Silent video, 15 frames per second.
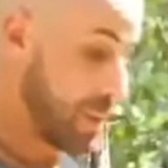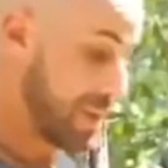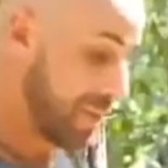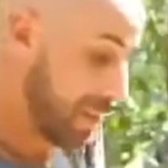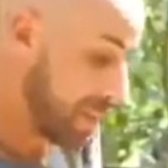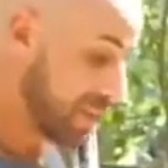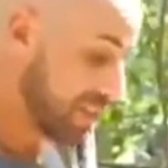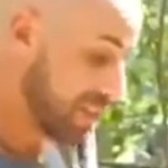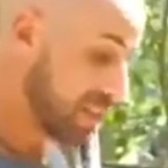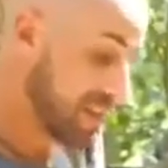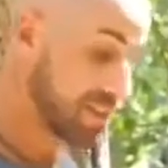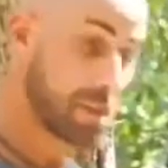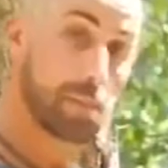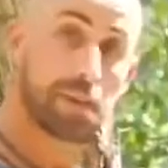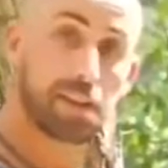with the bottle
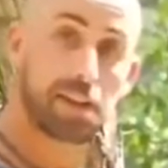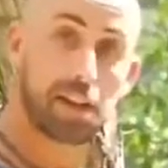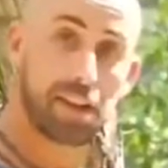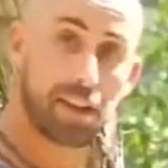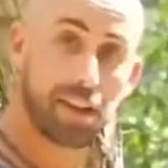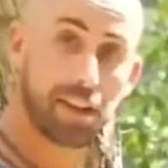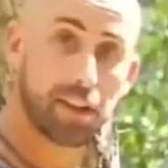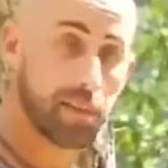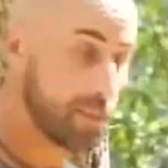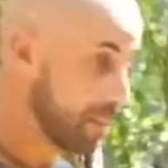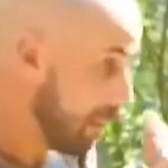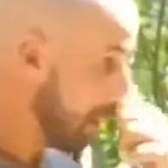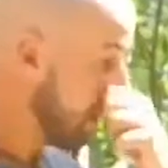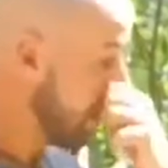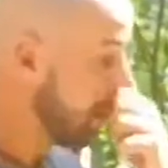in the middle here,
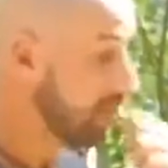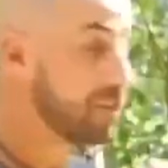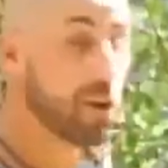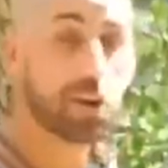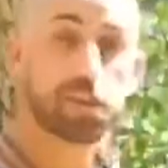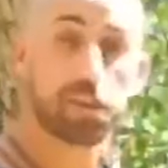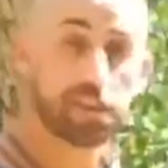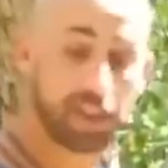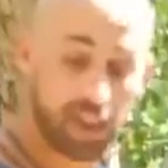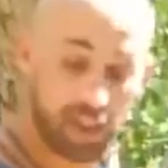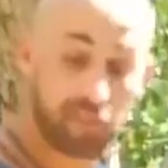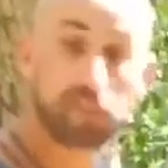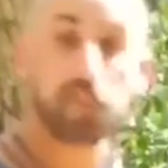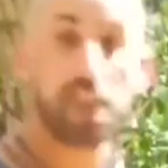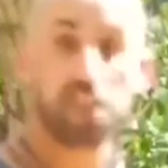for a total
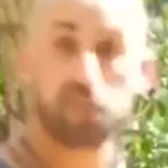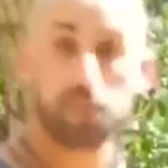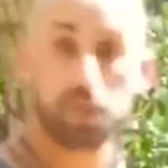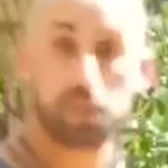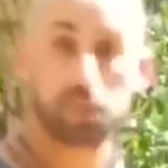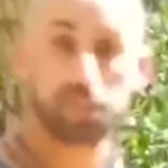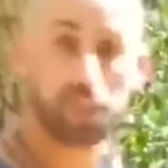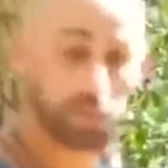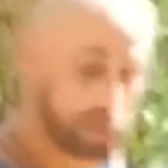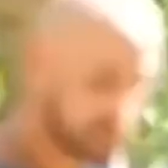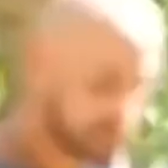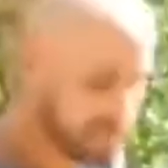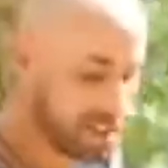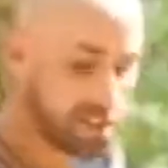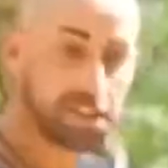of 5 minutes. I will
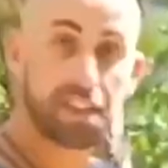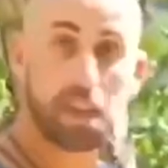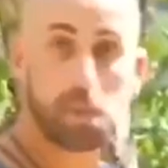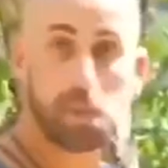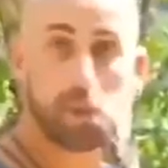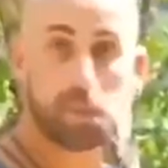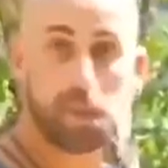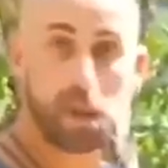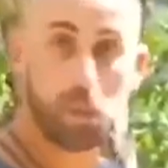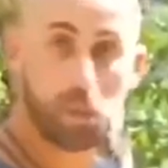start a timer on my